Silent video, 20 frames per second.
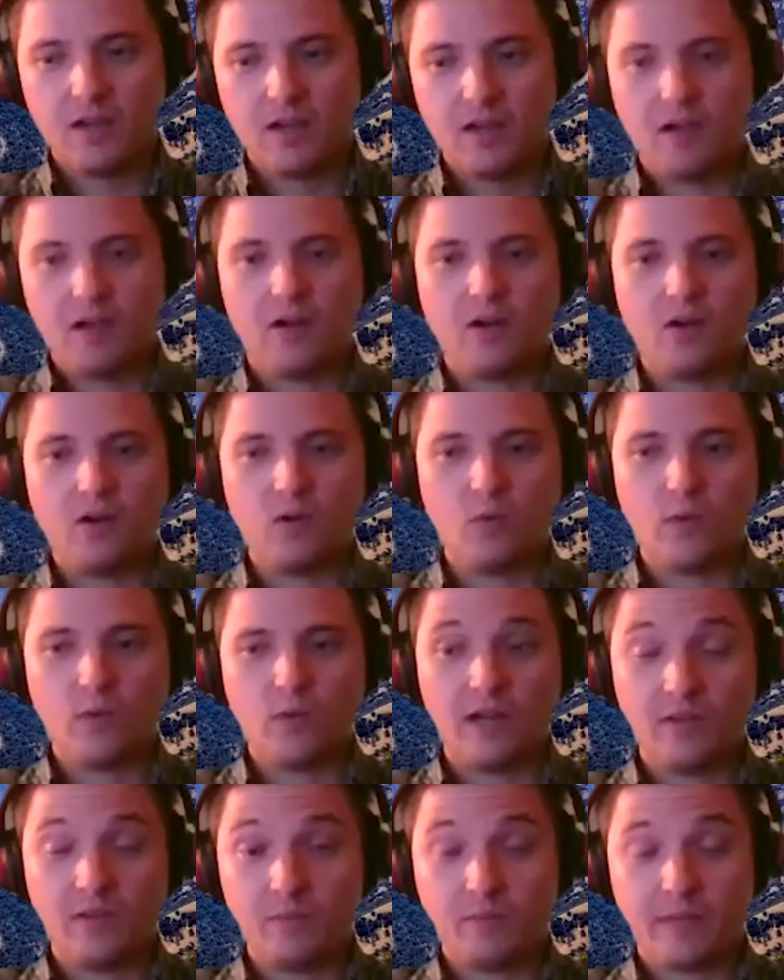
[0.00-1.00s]
Oh
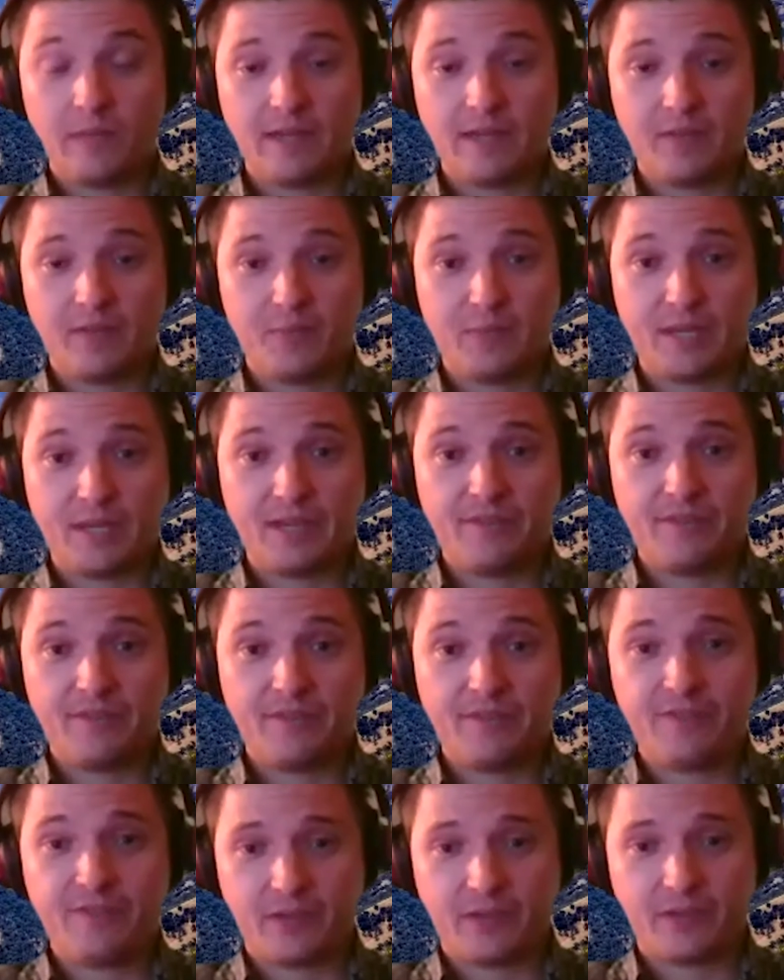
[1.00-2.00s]
well, my
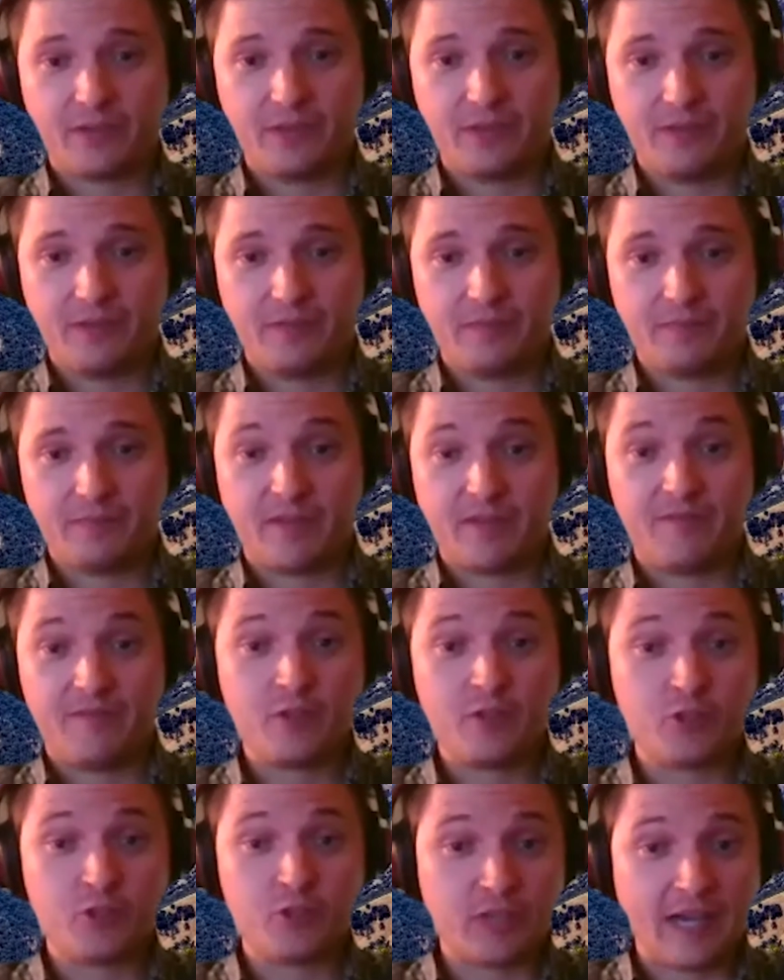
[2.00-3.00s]

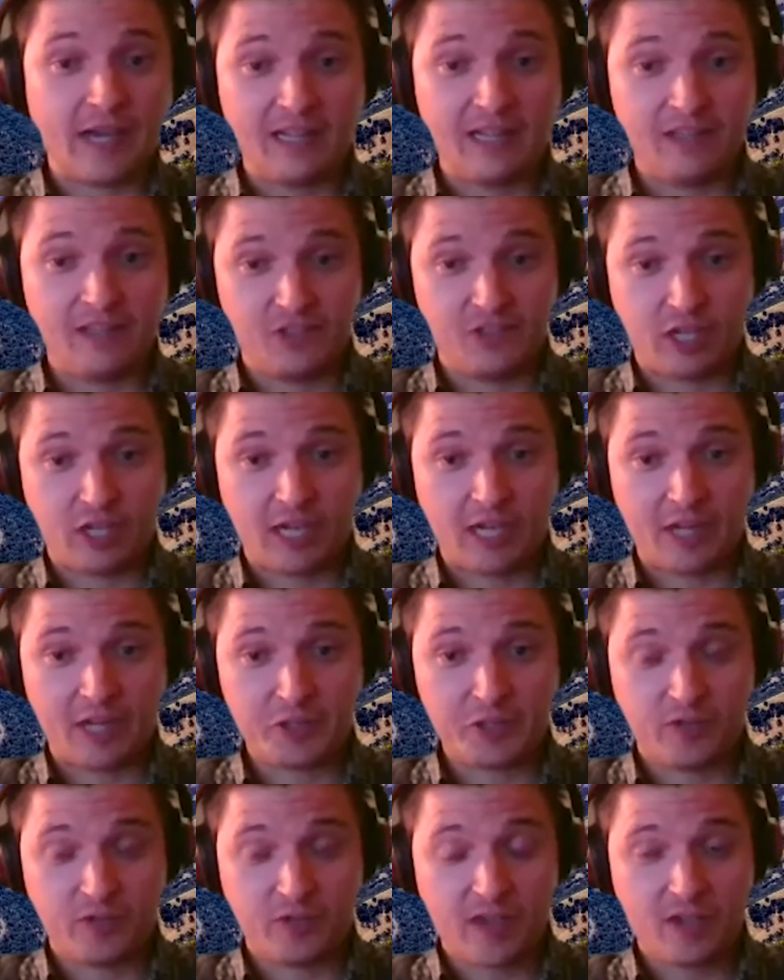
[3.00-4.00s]
official title is
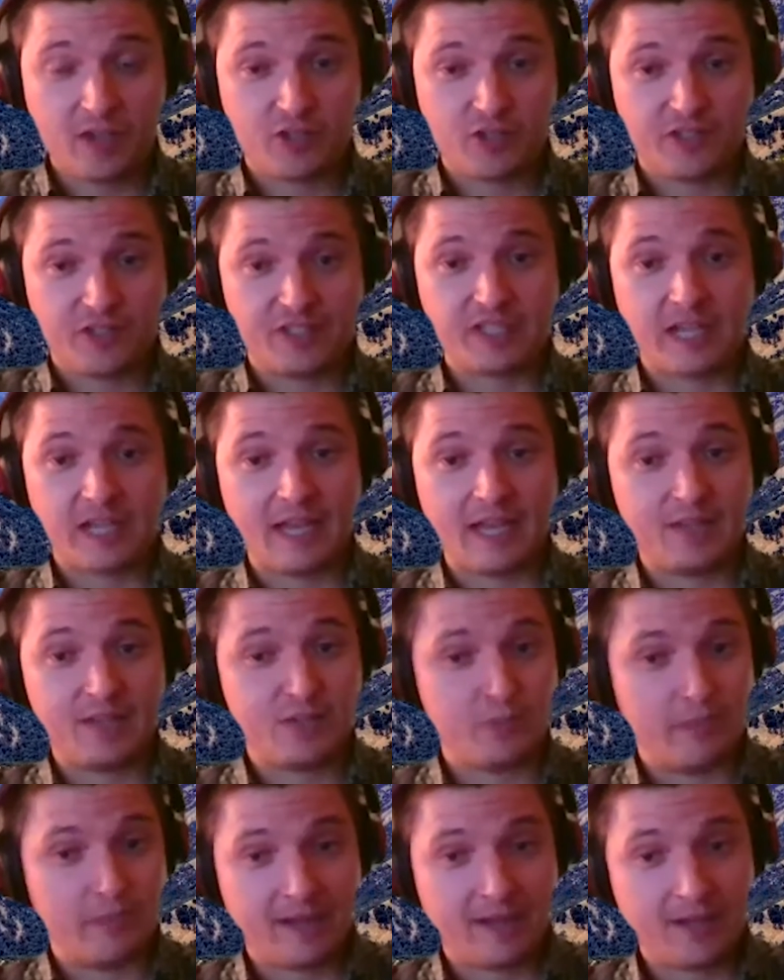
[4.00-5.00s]
conservation science
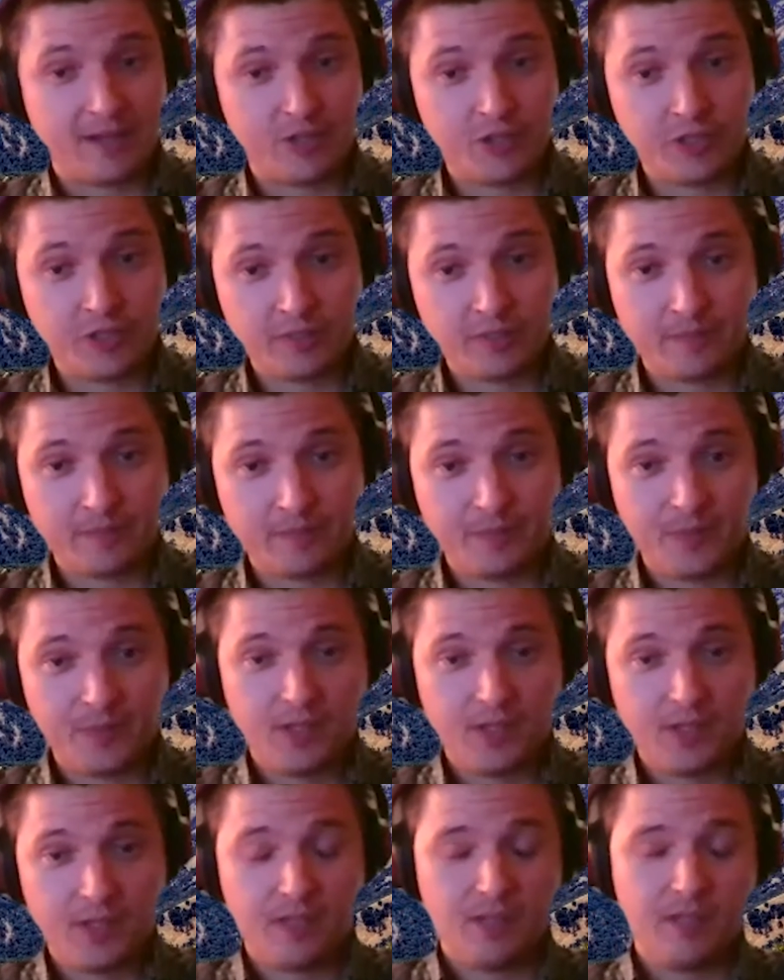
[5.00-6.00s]
manager,
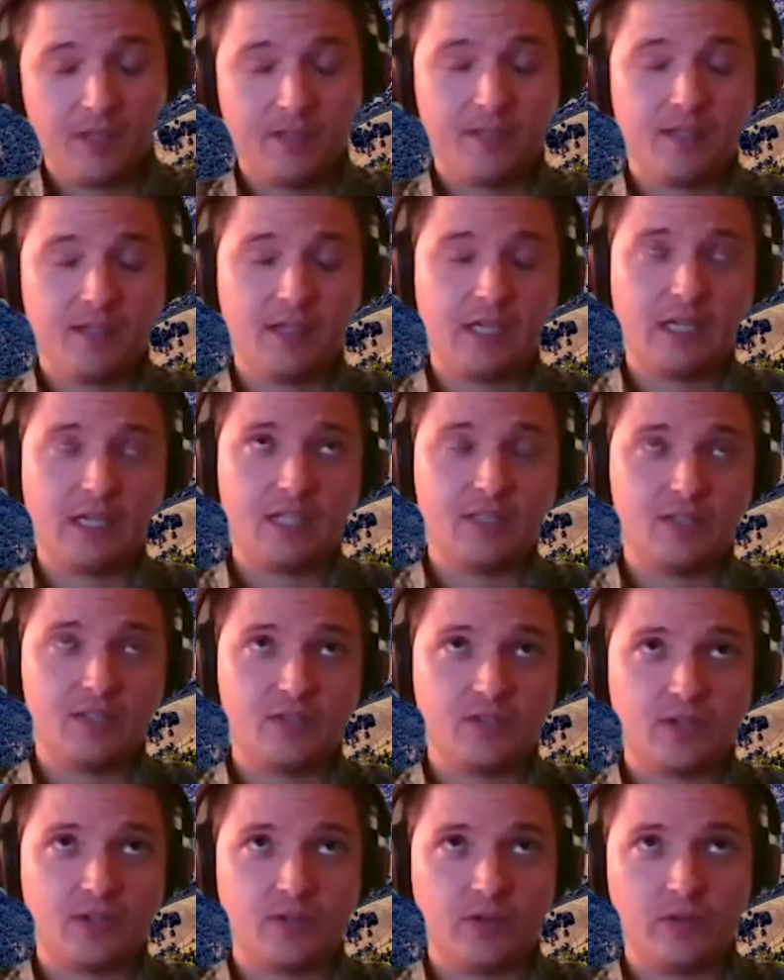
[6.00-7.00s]
and
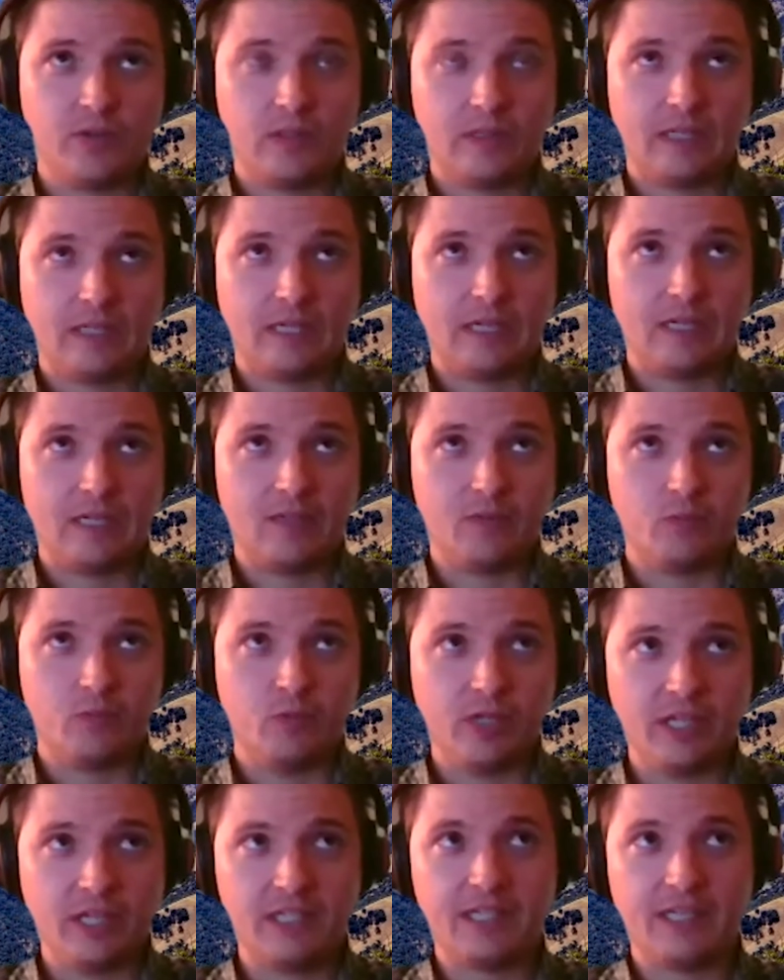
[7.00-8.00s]
so
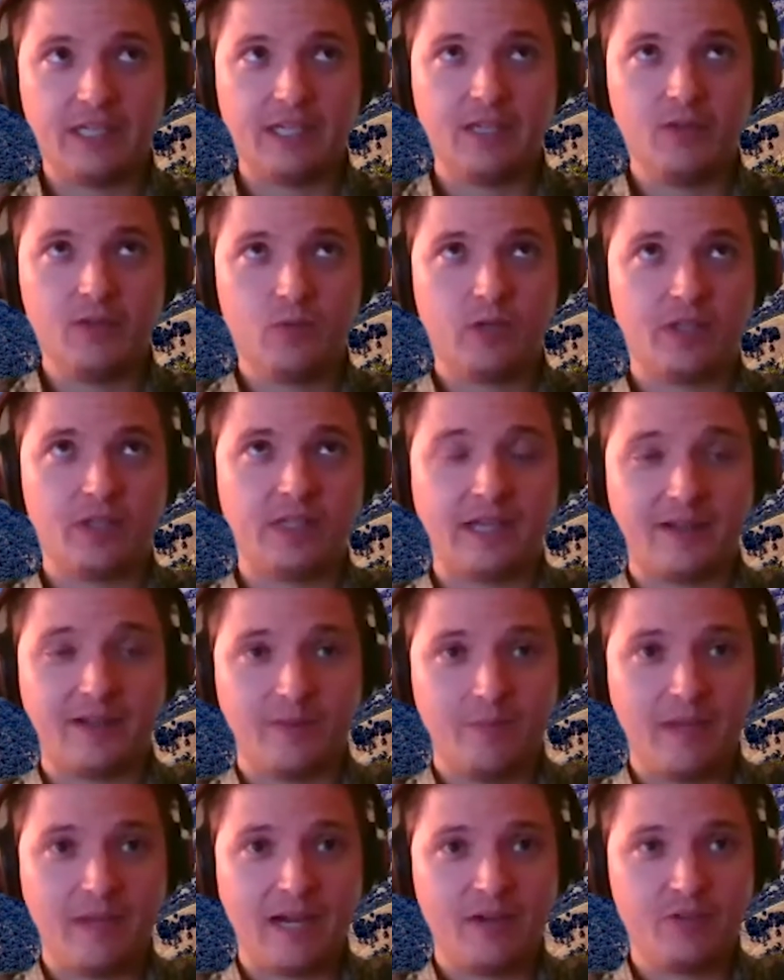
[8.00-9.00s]
really what that
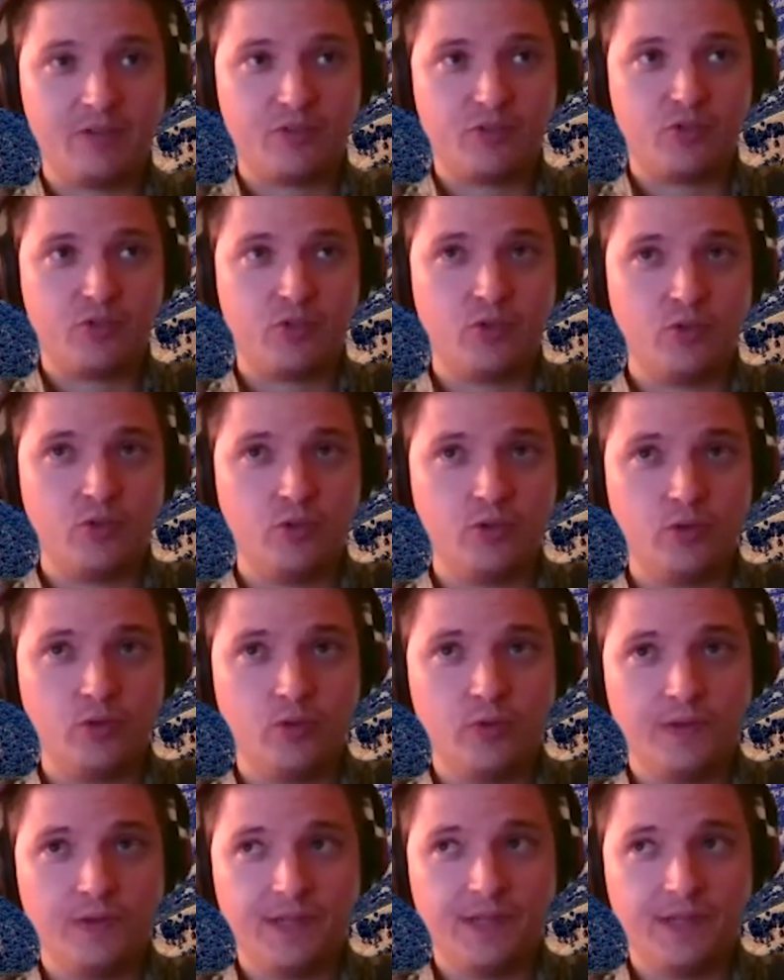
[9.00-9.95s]
amounts to